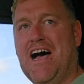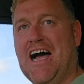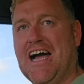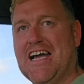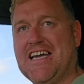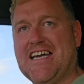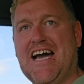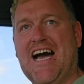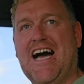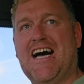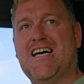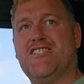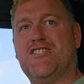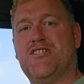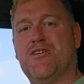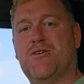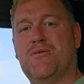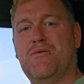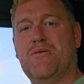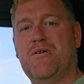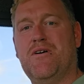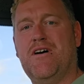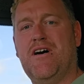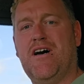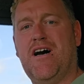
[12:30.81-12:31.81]
a
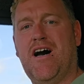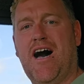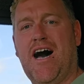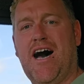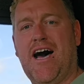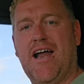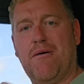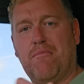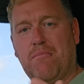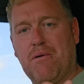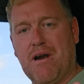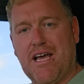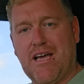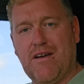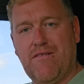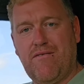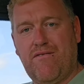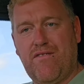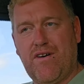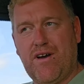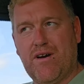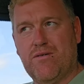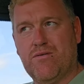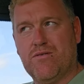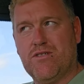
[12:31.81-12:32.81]
castle, and a playing
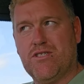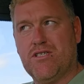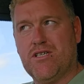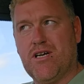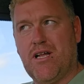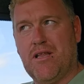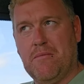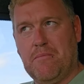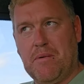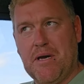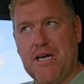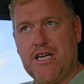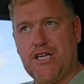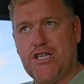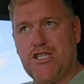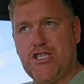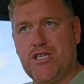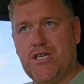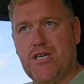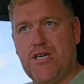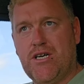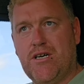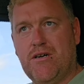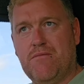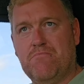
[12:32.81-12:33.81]
field, and the beach.